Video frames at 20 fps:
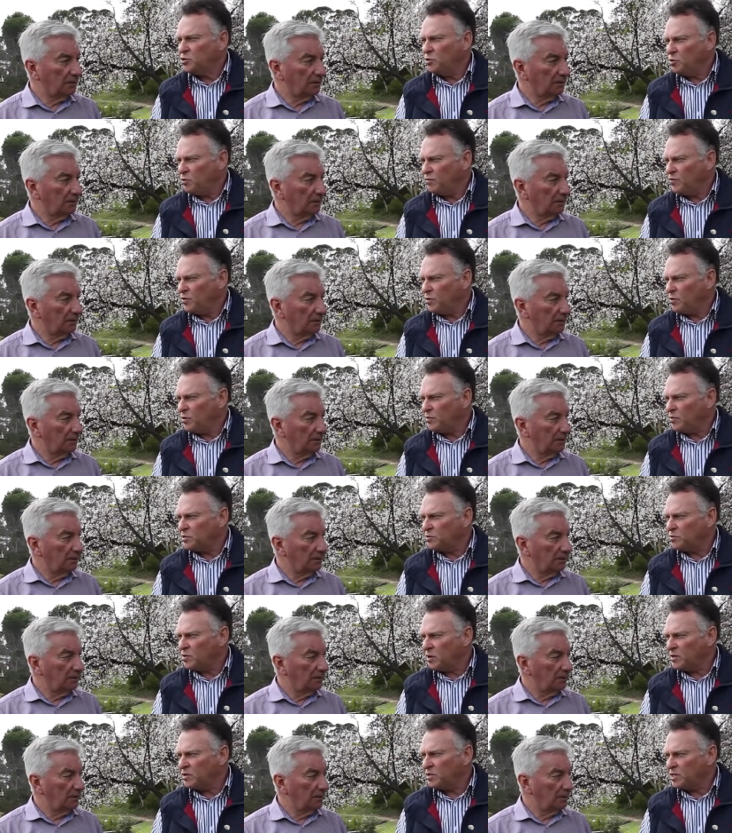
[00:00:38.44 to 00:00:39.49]
Speaker 1: your view on this
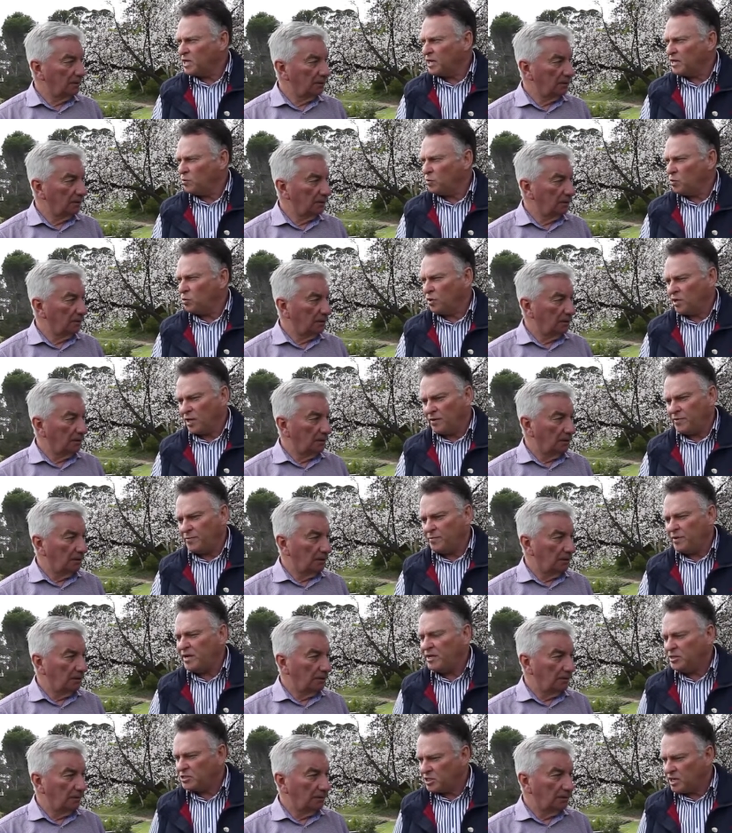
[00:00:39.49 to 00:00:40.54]
right to take water levy,
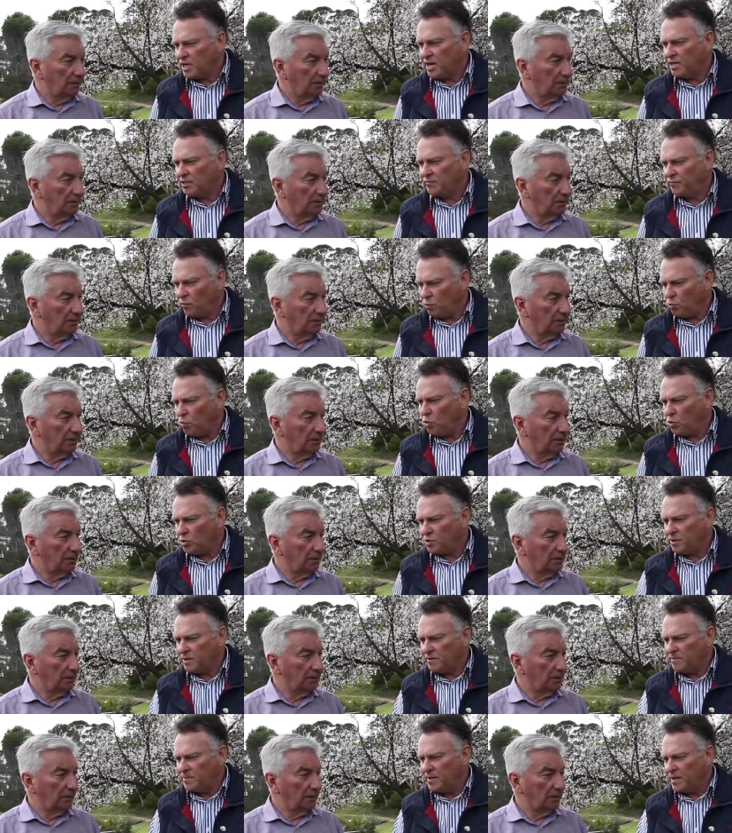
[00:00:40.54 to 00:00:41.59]
being charged for
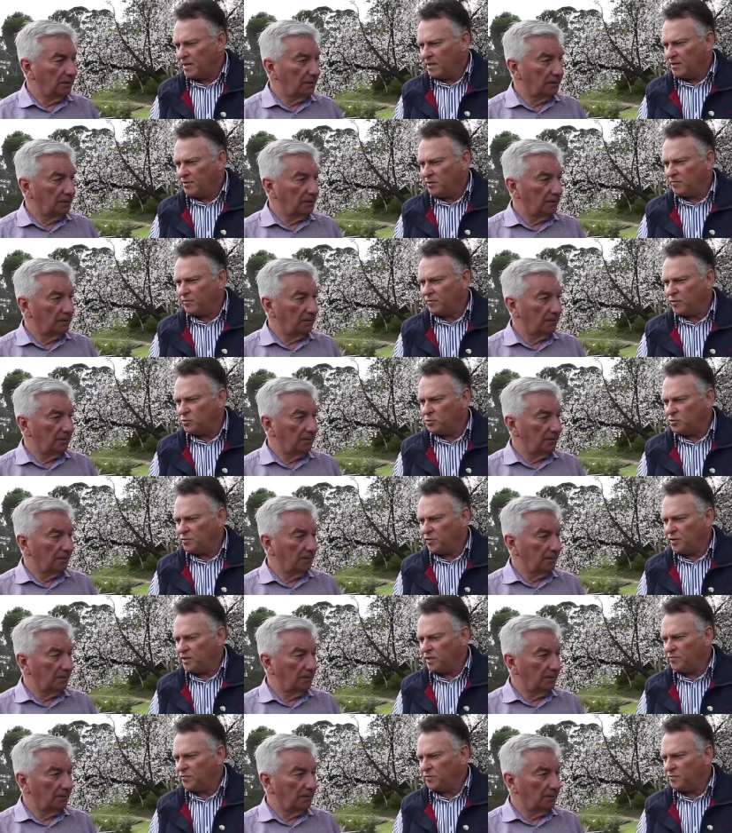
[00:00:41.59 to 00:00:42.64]
water that falls
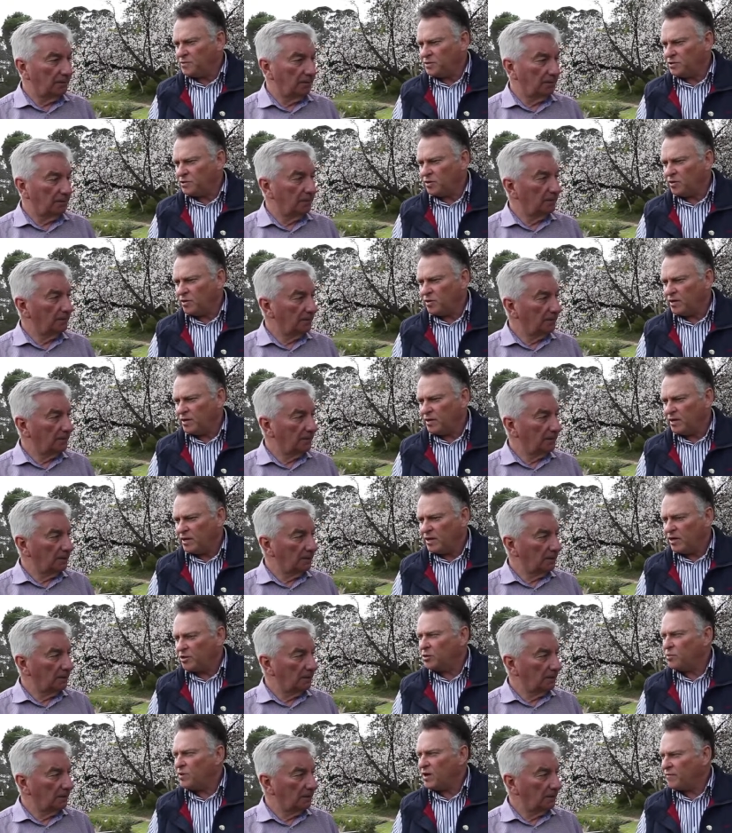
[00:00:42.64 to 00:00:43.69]
freely from the sky
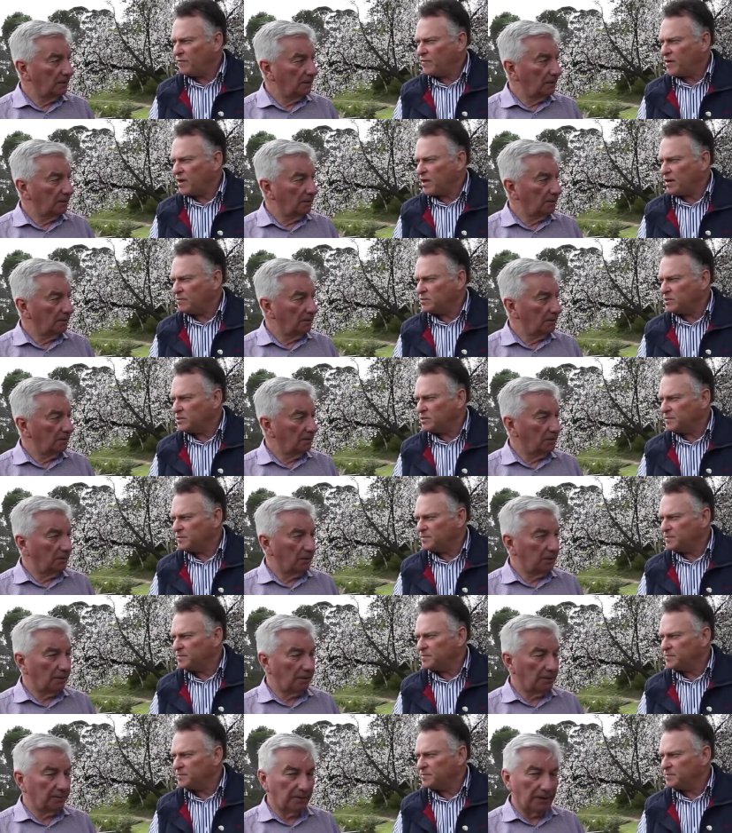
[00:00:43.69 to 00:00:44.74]
onto our farms?
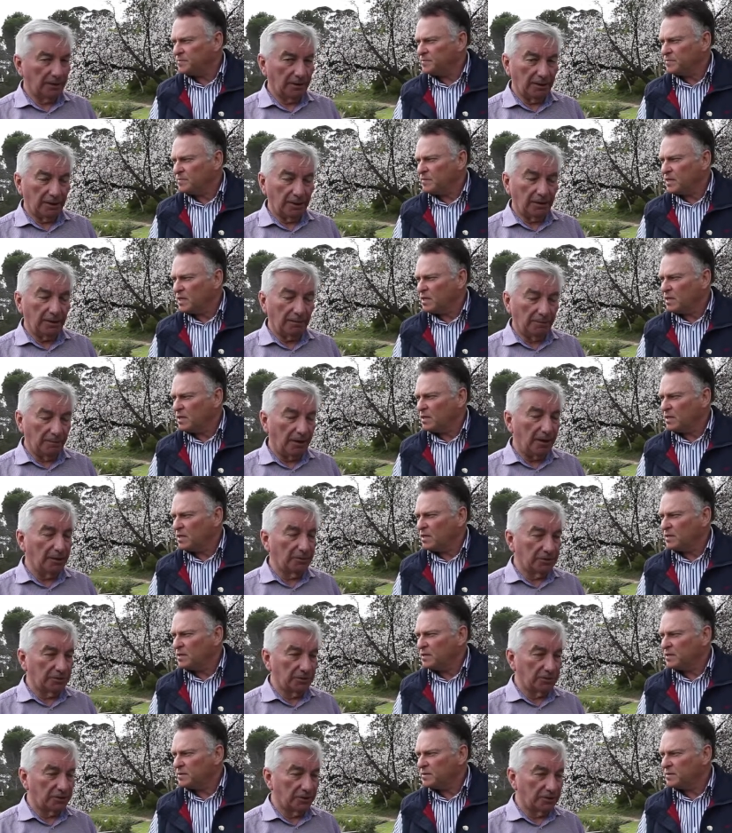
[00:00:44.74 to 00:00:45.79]
Speaker 2: Well, I, I, my
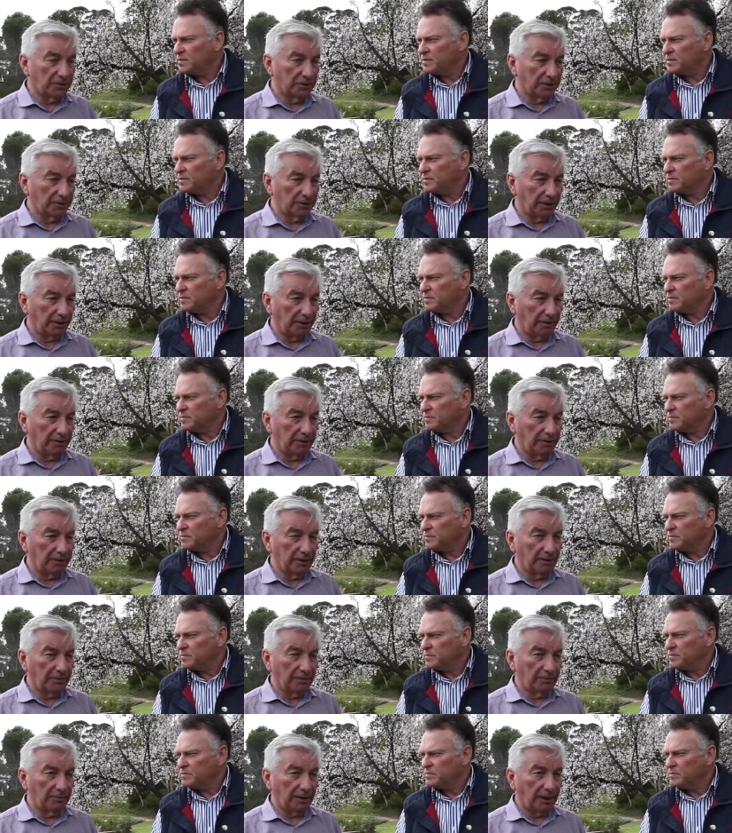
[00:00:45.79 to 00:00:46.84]
position is that, you know,
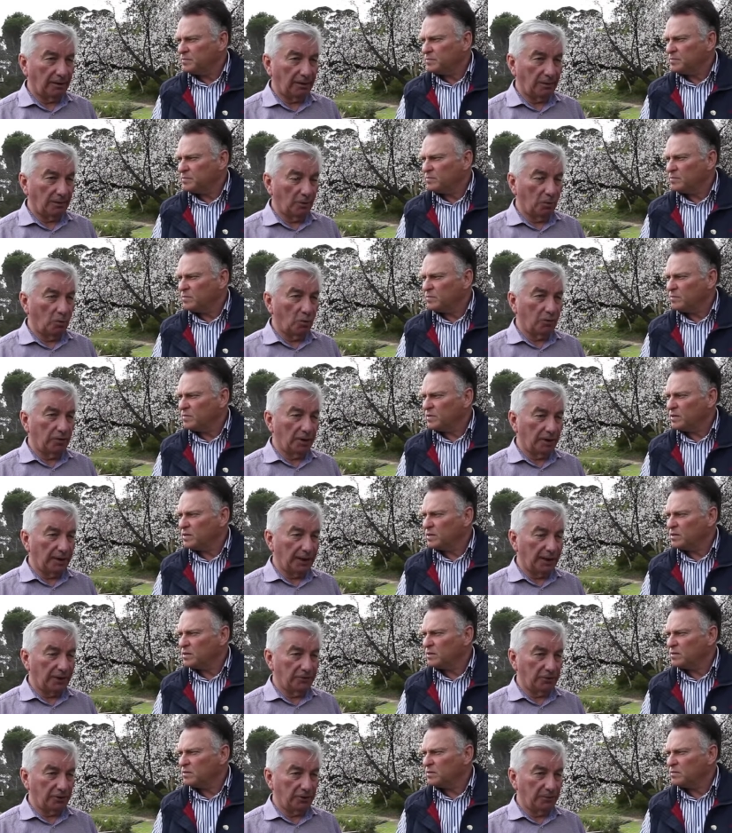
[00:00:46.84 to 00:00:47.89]
that, that the water that
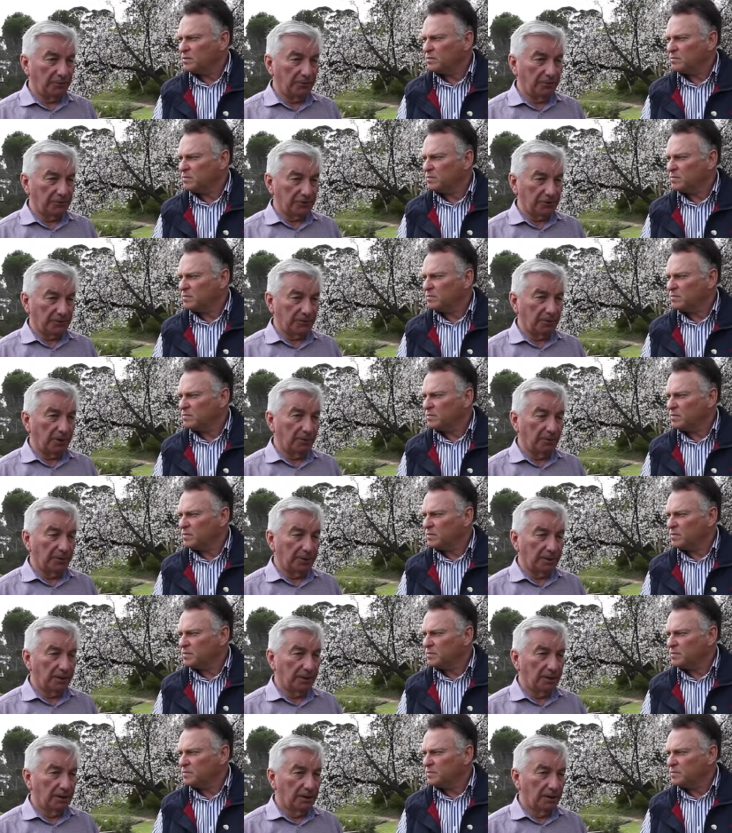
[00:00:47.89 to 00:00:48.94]
lands on a person's
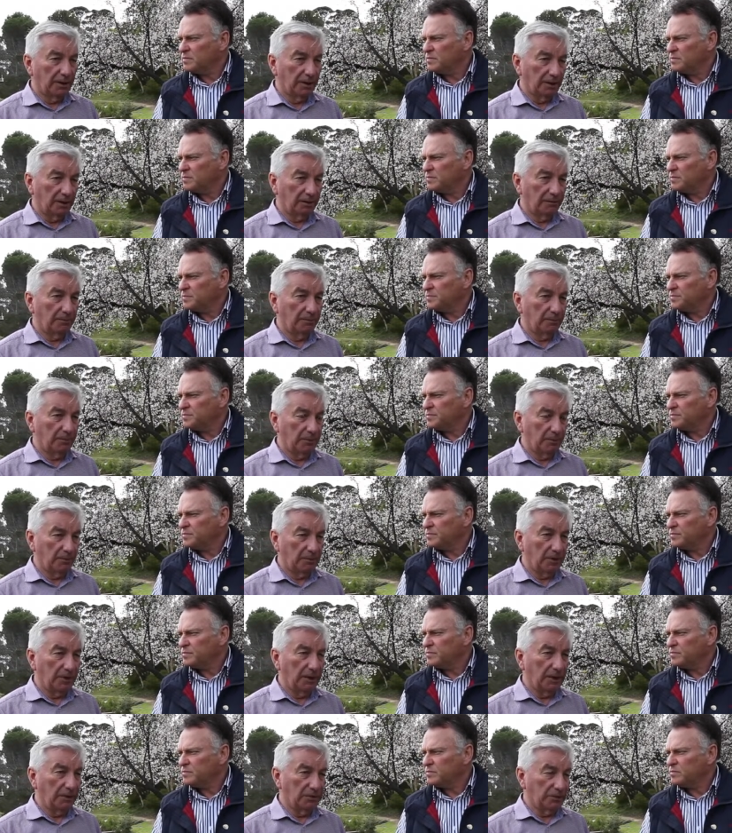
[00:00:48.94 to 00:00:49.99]
property uh,
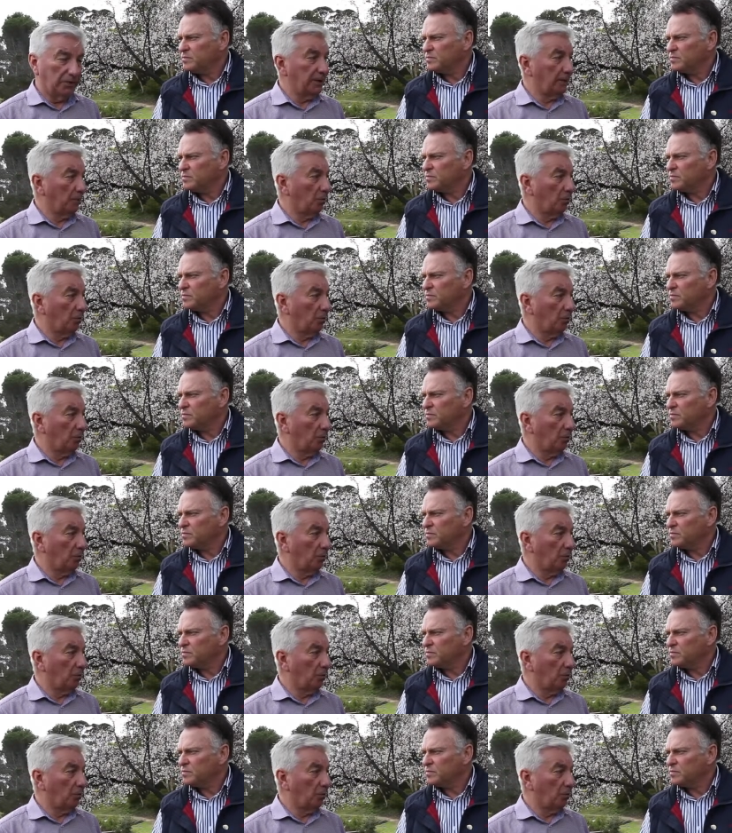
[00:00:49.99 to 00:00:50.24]
is their